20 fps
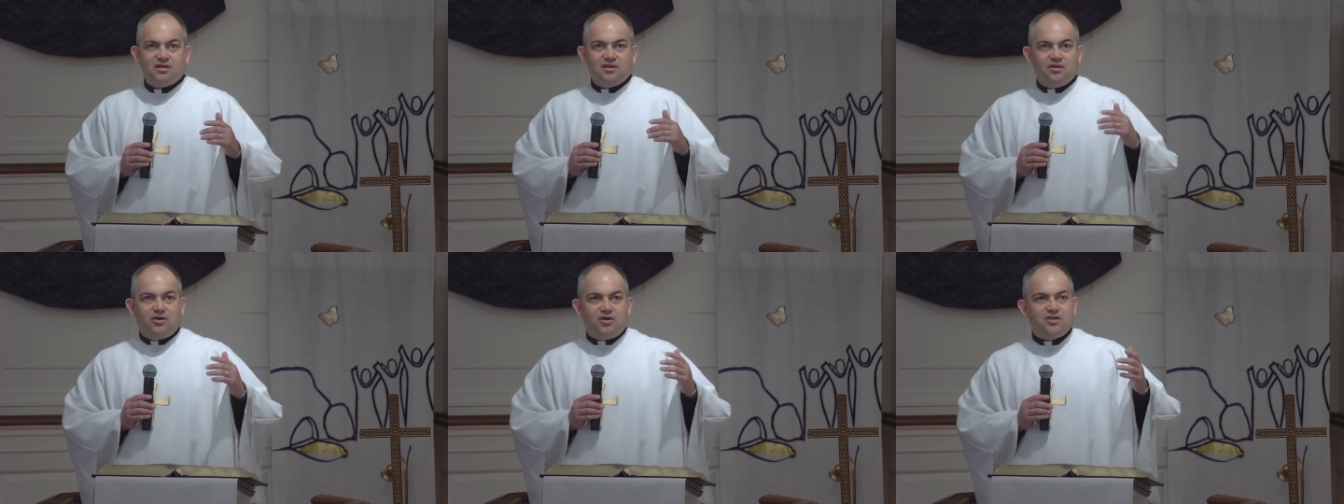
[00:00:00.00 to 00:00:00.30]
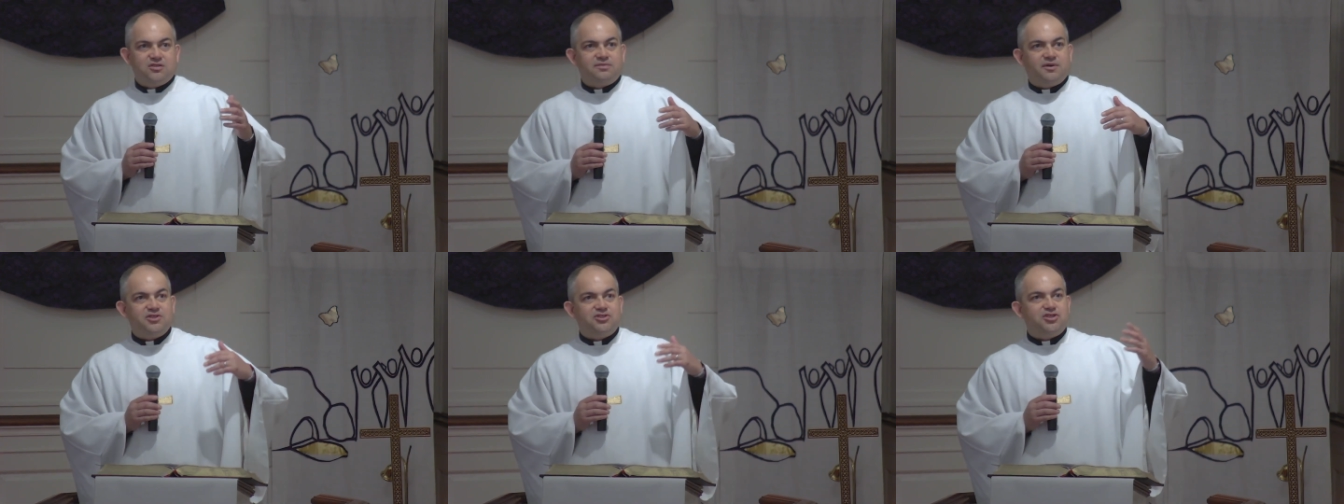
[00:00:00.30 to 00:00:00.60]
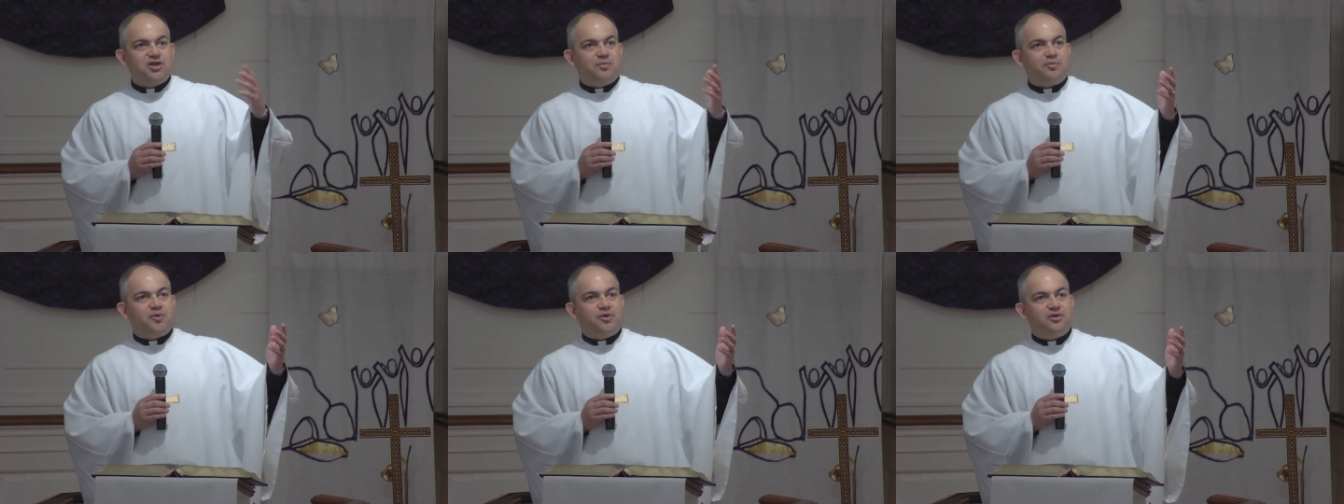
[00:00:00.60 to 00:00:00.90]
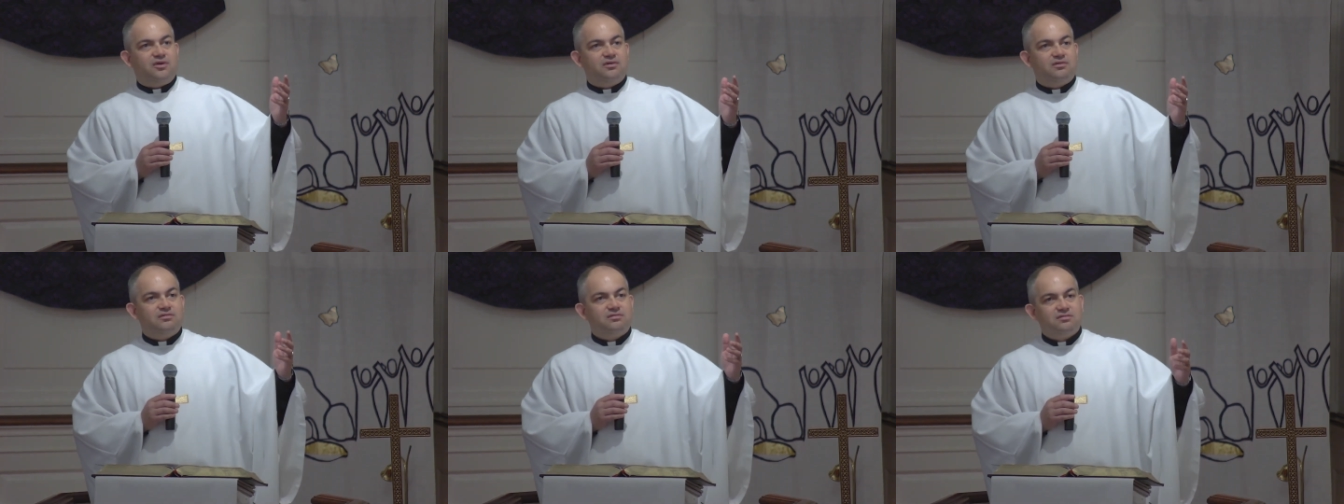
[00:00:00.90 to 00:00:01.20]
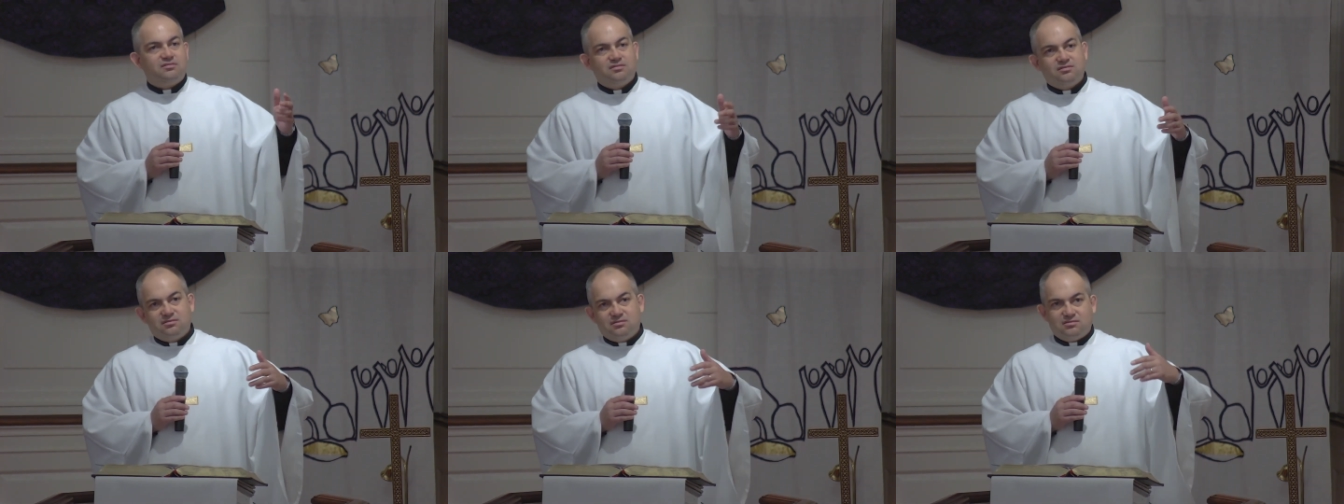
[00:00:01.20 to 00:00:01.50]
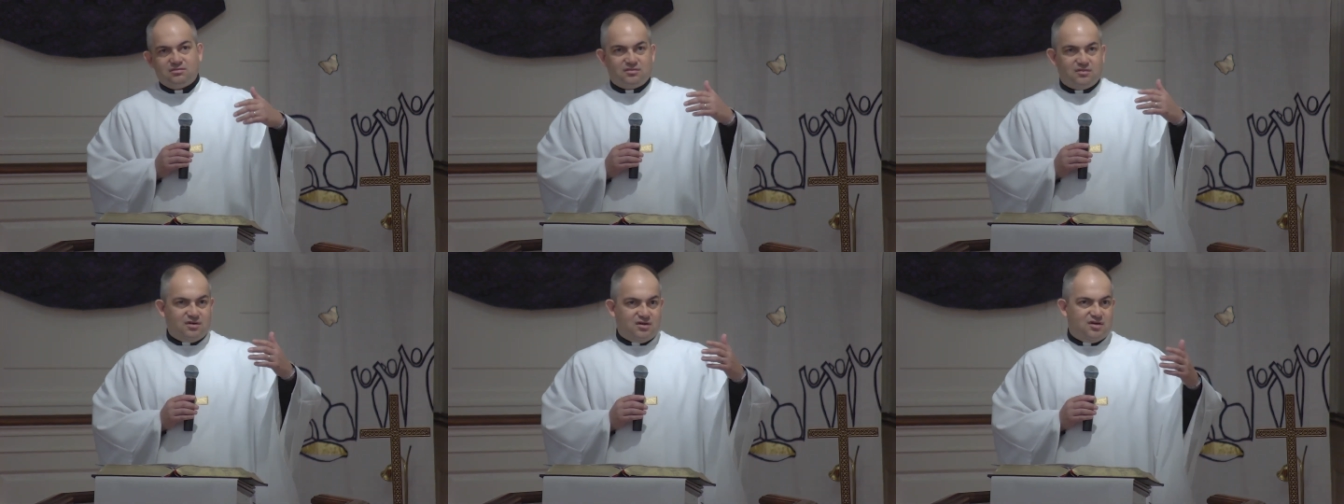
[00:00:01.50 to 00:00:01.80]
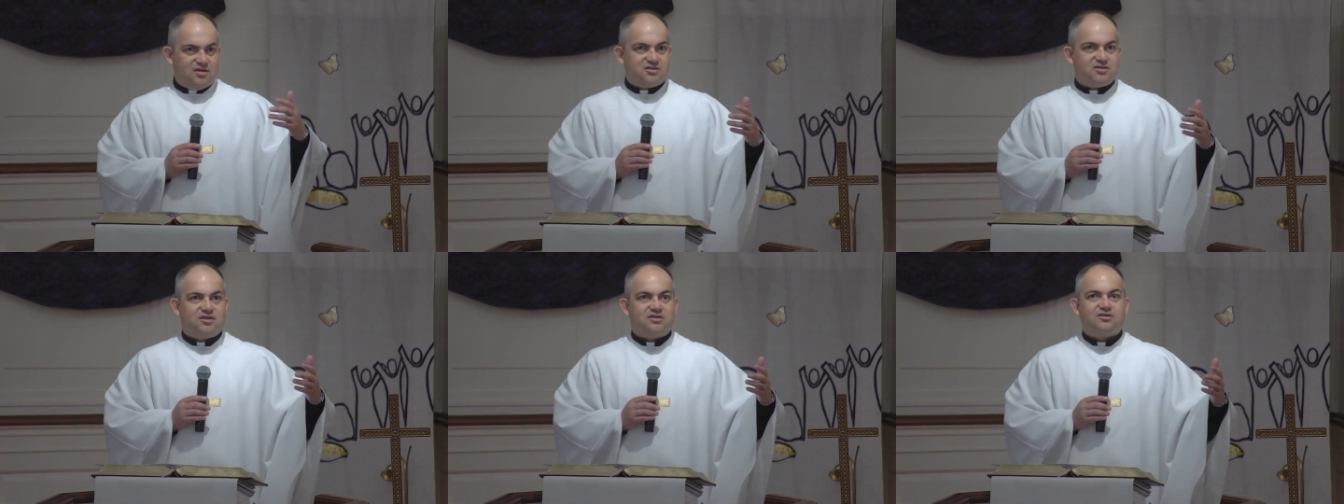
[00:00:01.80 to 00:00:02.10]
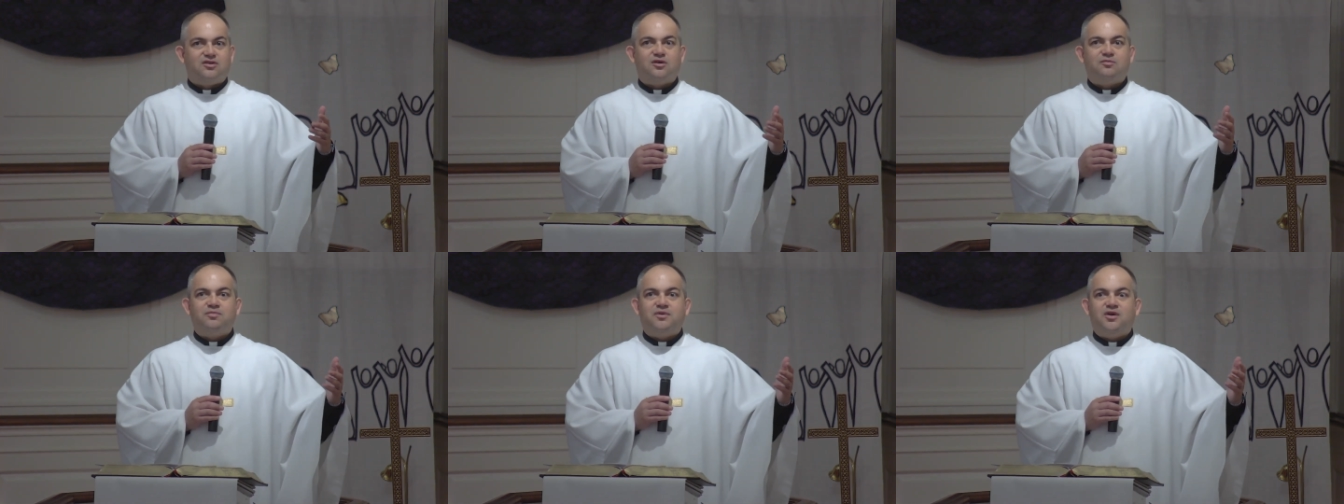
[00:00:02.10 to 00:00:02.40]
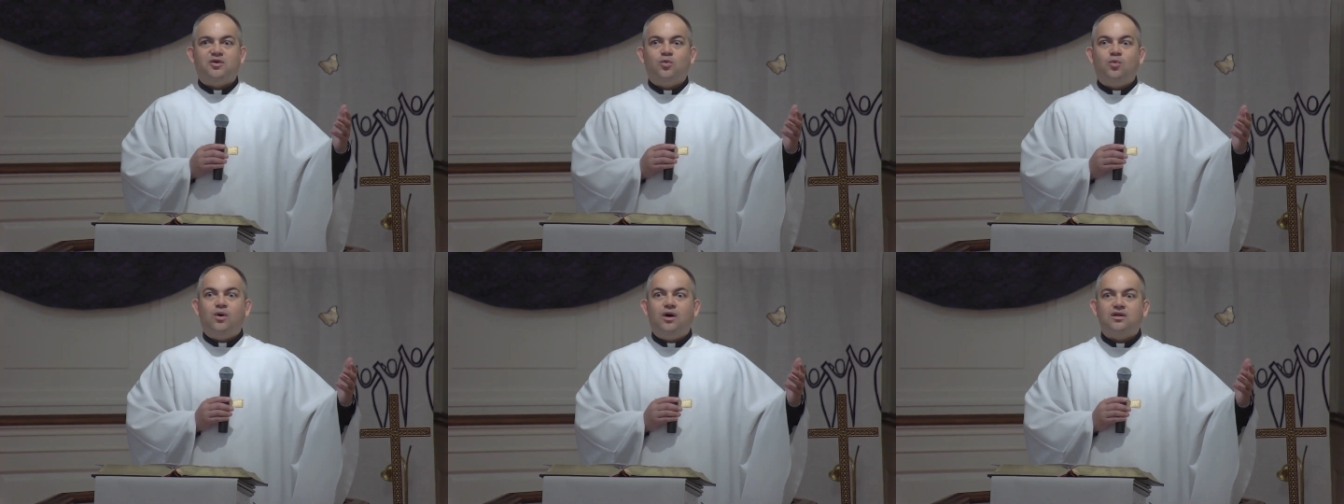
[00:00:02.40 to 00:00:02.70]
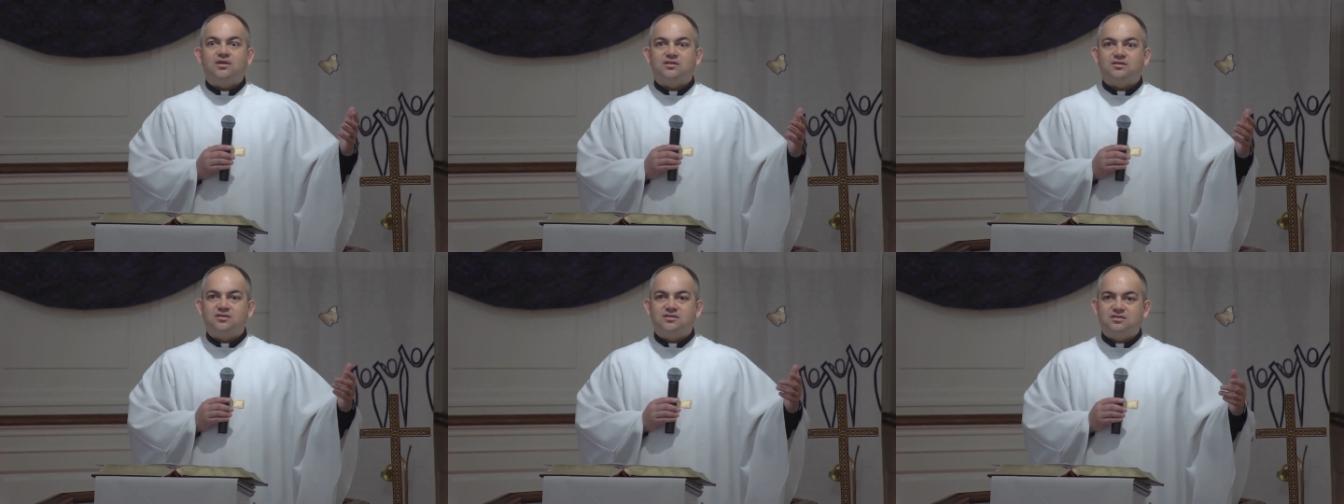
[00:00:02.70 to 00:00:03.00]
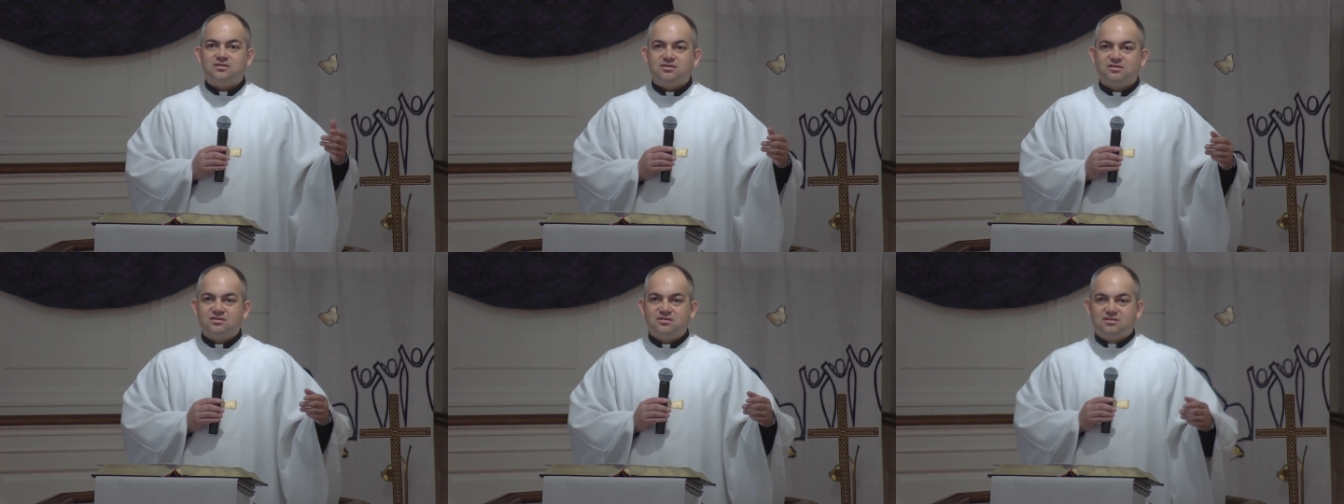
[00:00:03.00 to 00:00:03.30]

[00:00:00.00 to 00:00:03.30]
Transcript: the Lord is my shepherd, I shall not be in want.